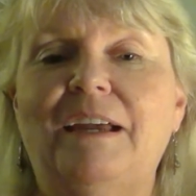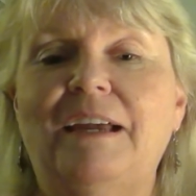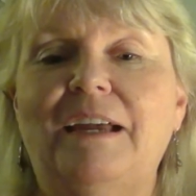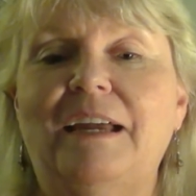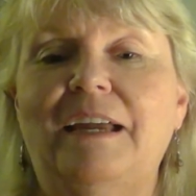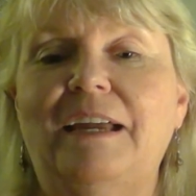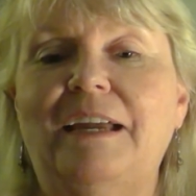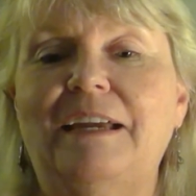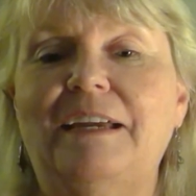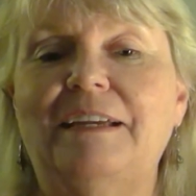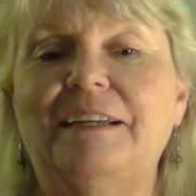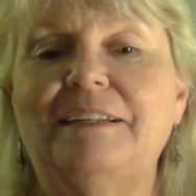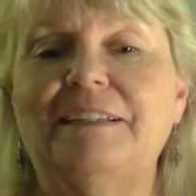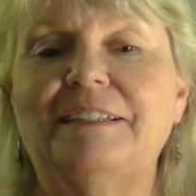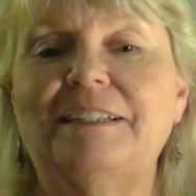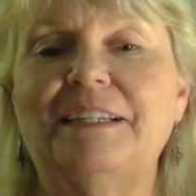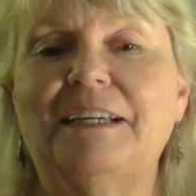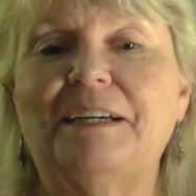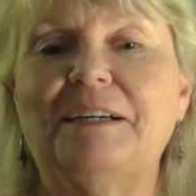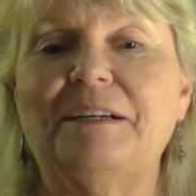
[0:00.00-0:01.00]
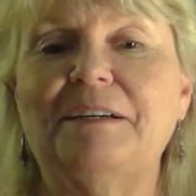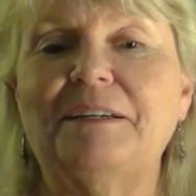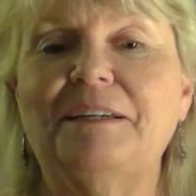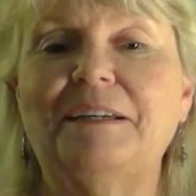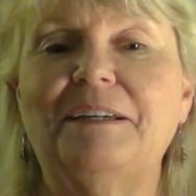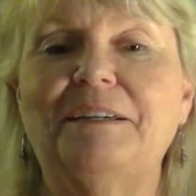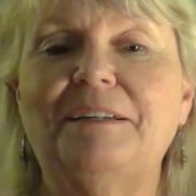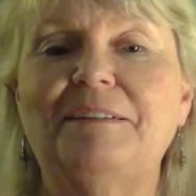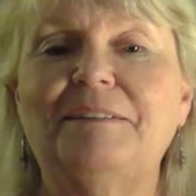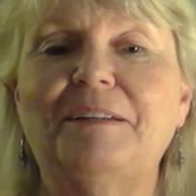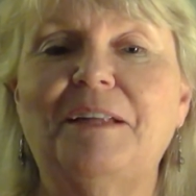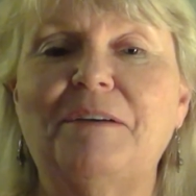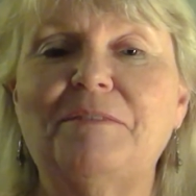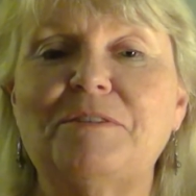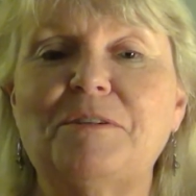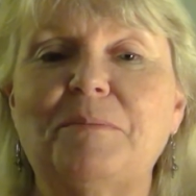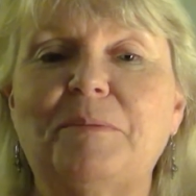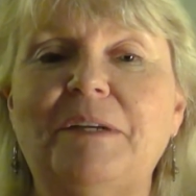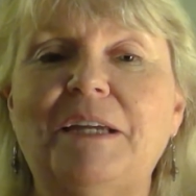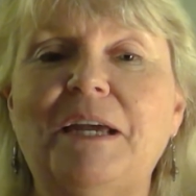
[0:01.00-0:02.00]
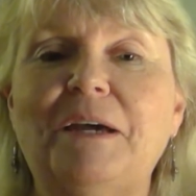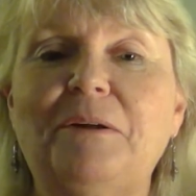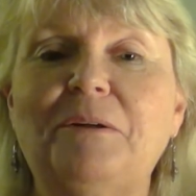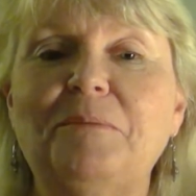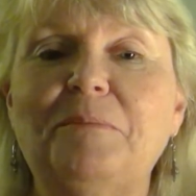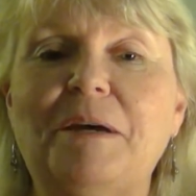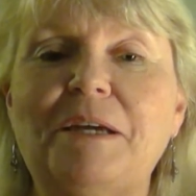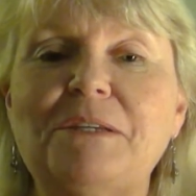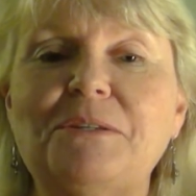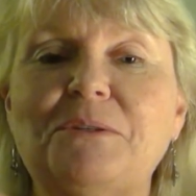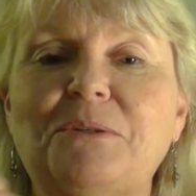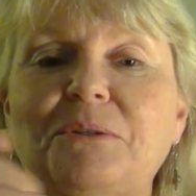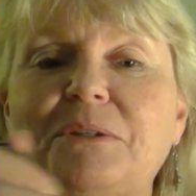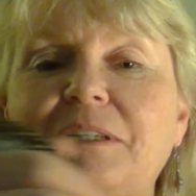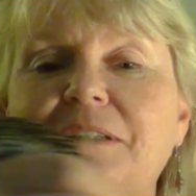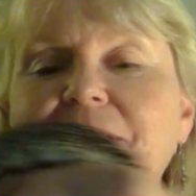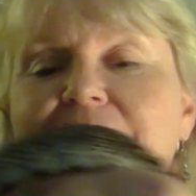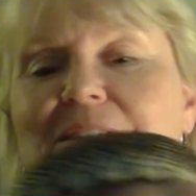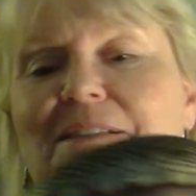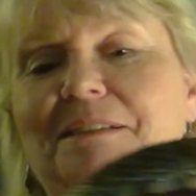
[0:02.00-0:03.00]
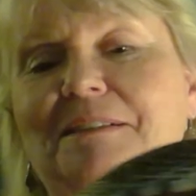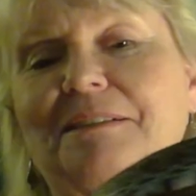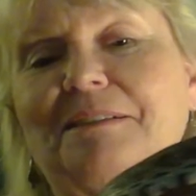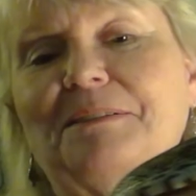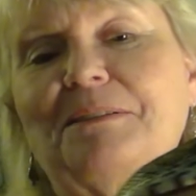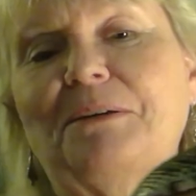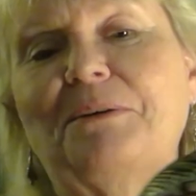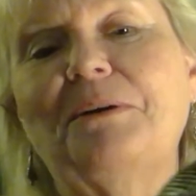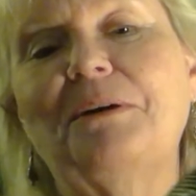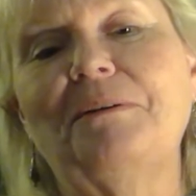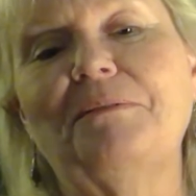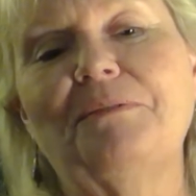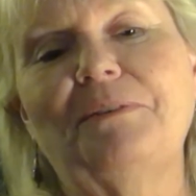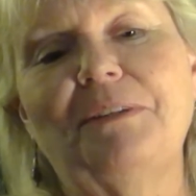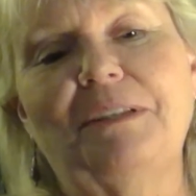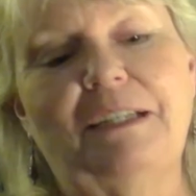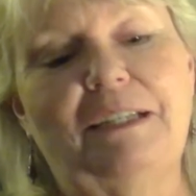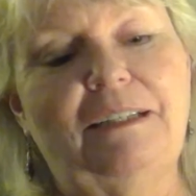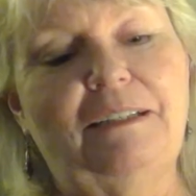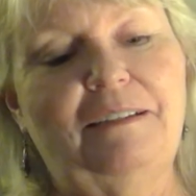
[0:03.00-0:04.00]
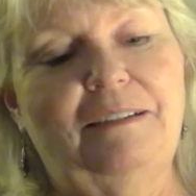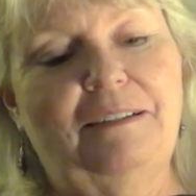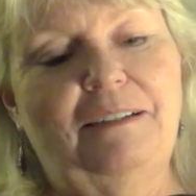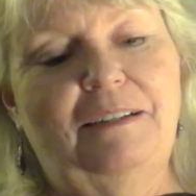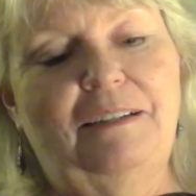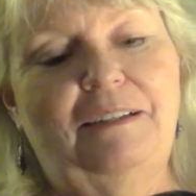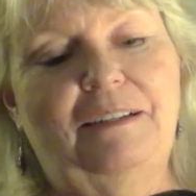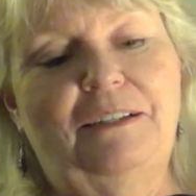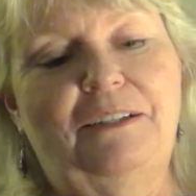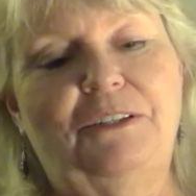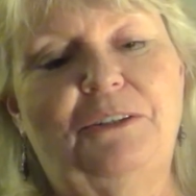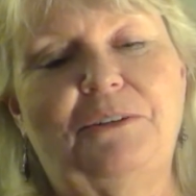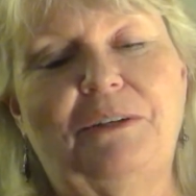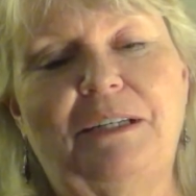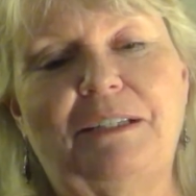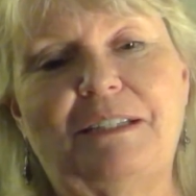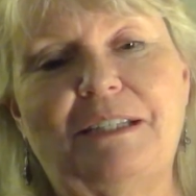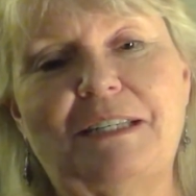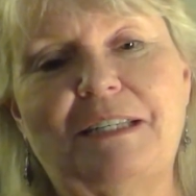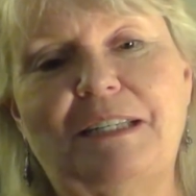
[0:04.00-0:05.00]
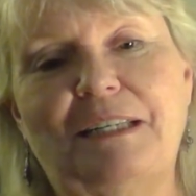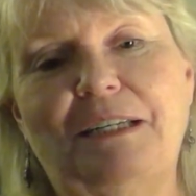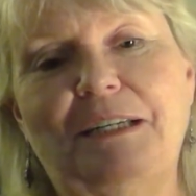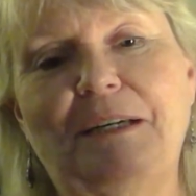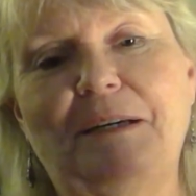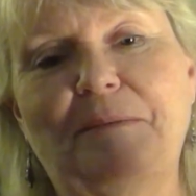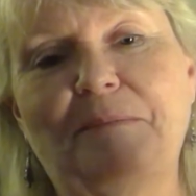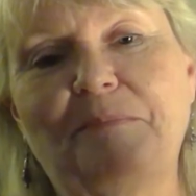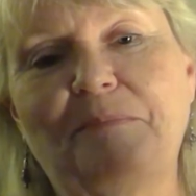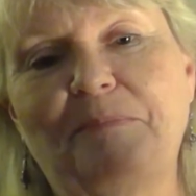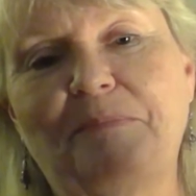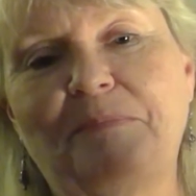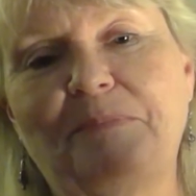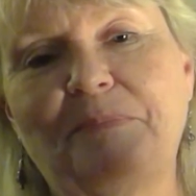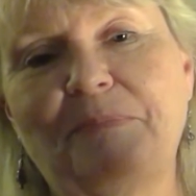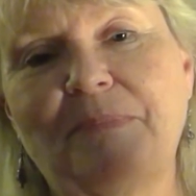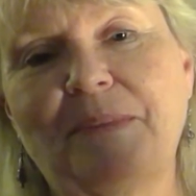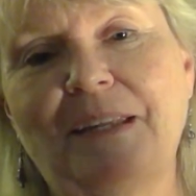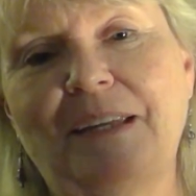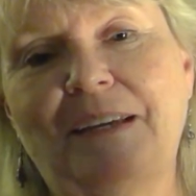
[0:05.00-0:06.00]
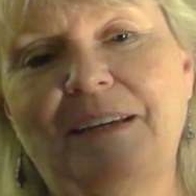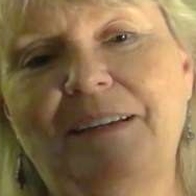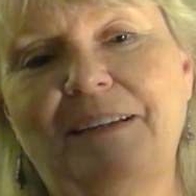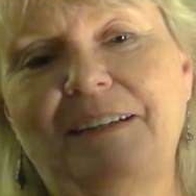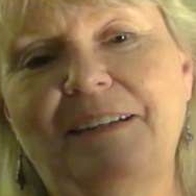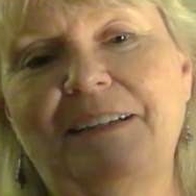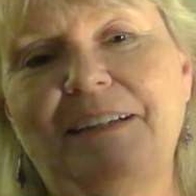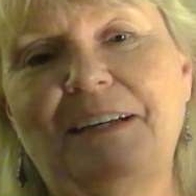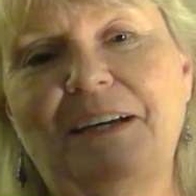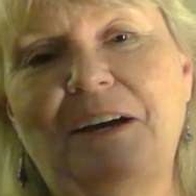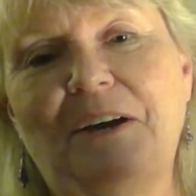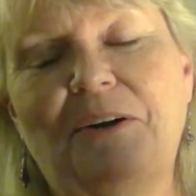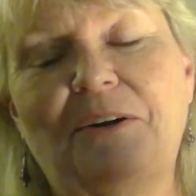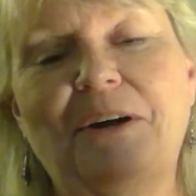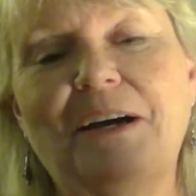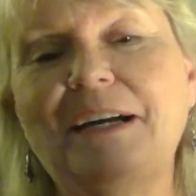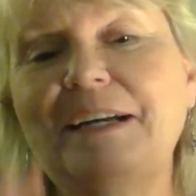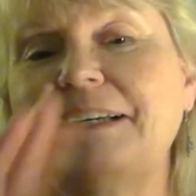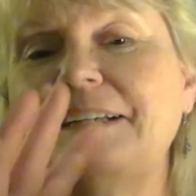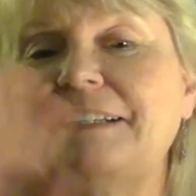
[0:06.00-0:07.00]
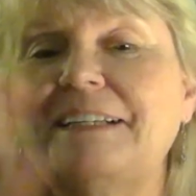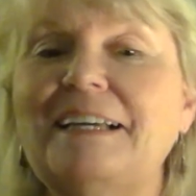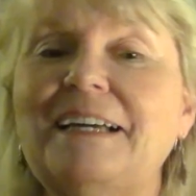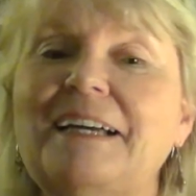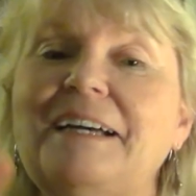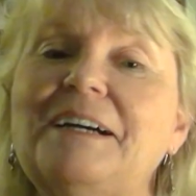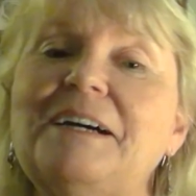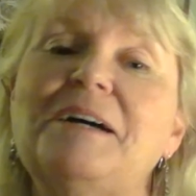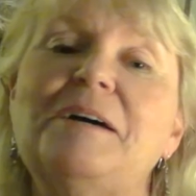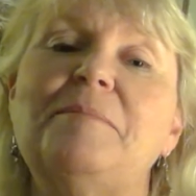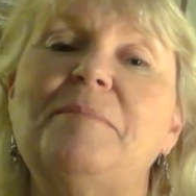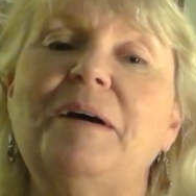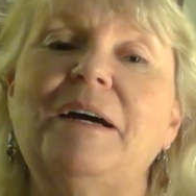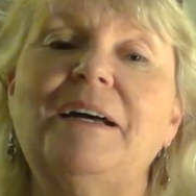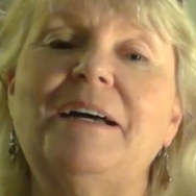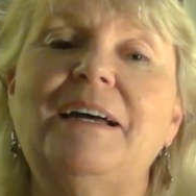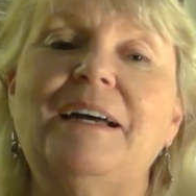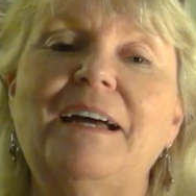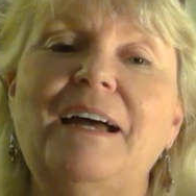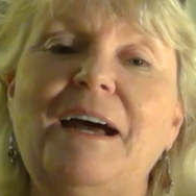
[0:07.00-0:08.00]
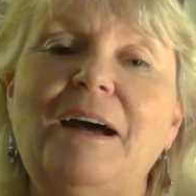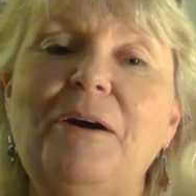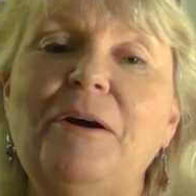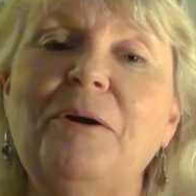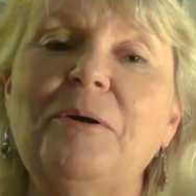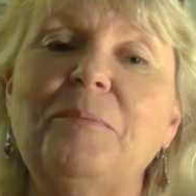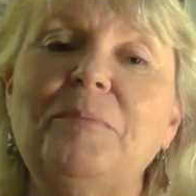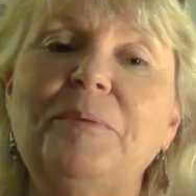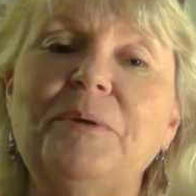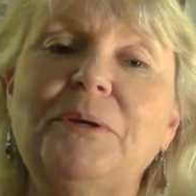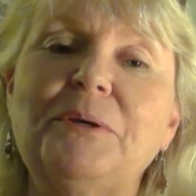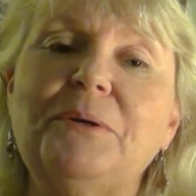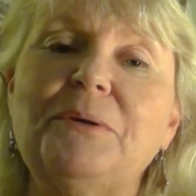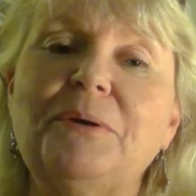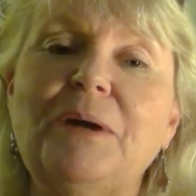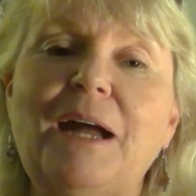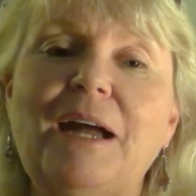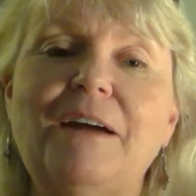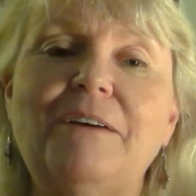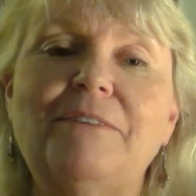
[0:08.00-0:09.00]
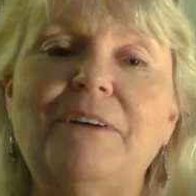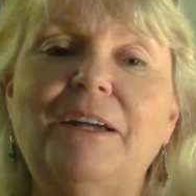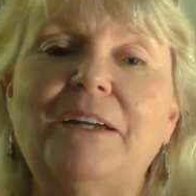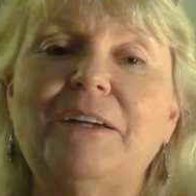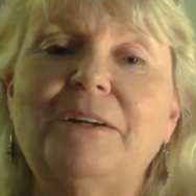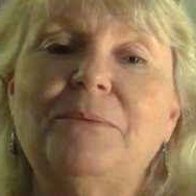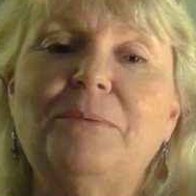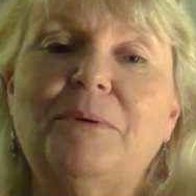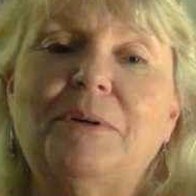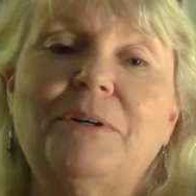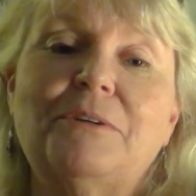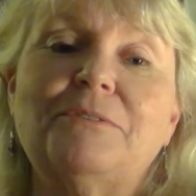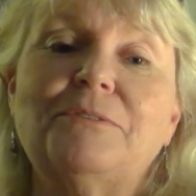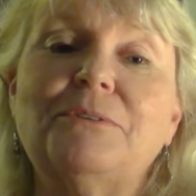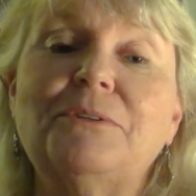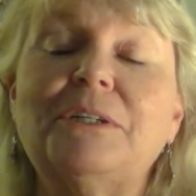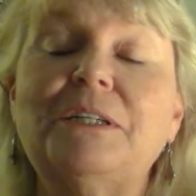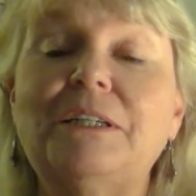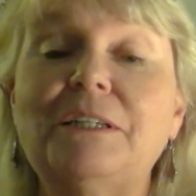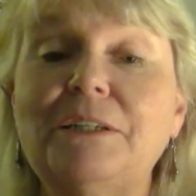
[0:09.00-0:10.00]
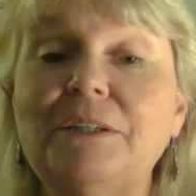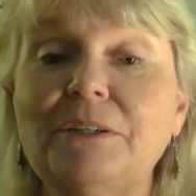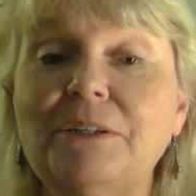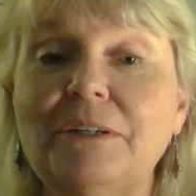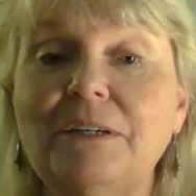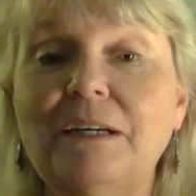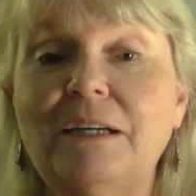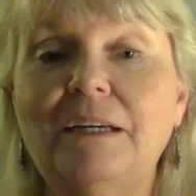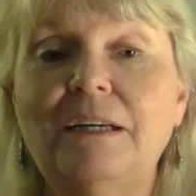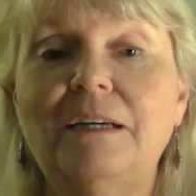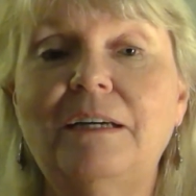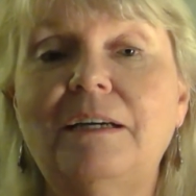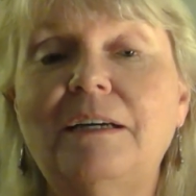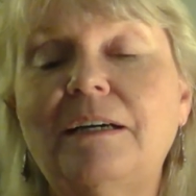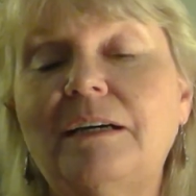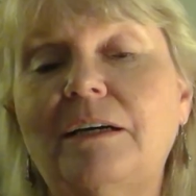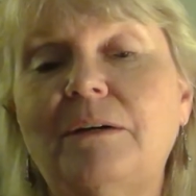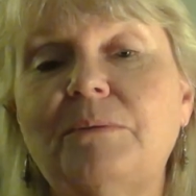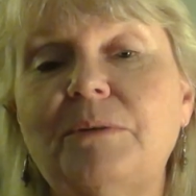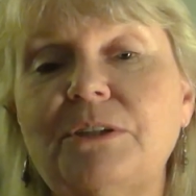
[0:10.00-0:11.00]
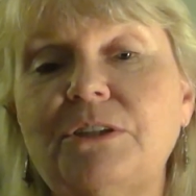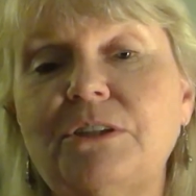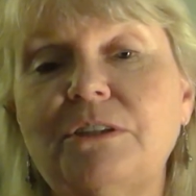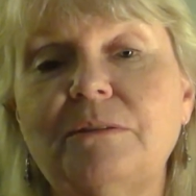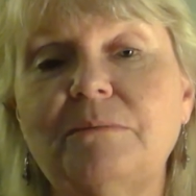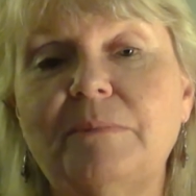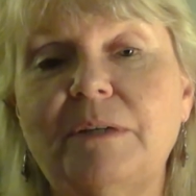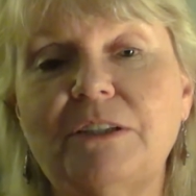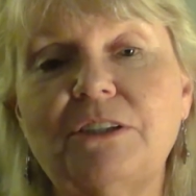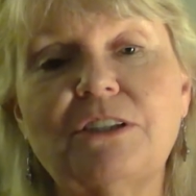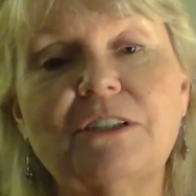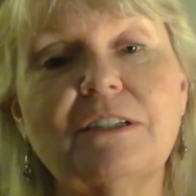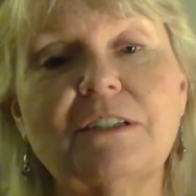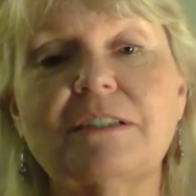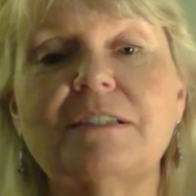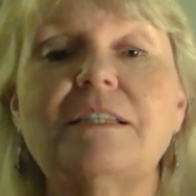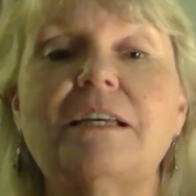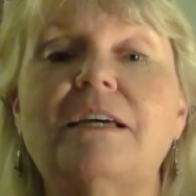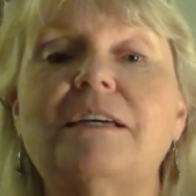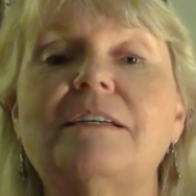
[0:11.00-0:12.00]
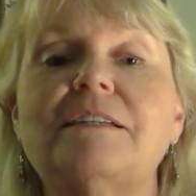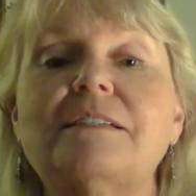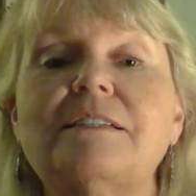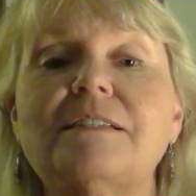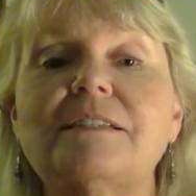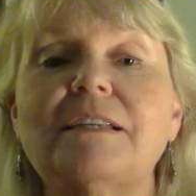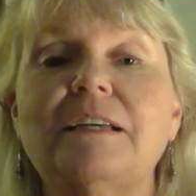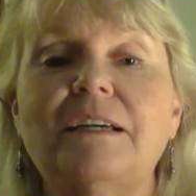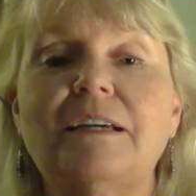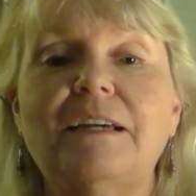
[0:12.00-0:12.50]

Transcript: and he loves to be held by students. So hopefully you'll get to see him. All right. I hope you have a wonderful year. I wish you much success.